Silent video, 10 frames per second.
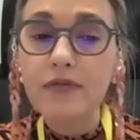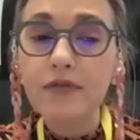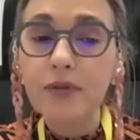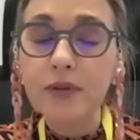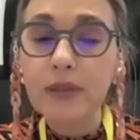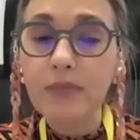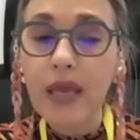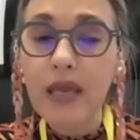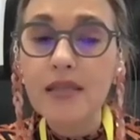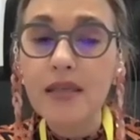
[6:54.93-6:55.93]
for the
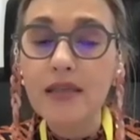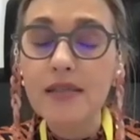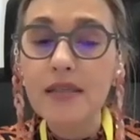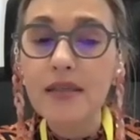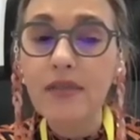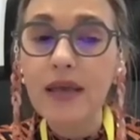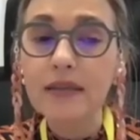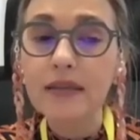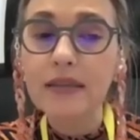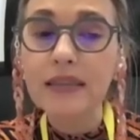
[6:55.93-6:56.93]
patients
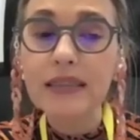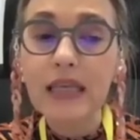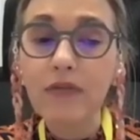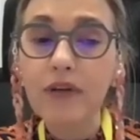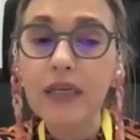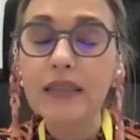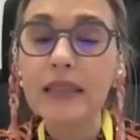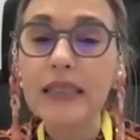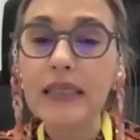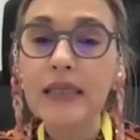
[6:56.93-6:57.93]
that
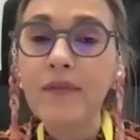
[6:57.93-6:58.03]
definitely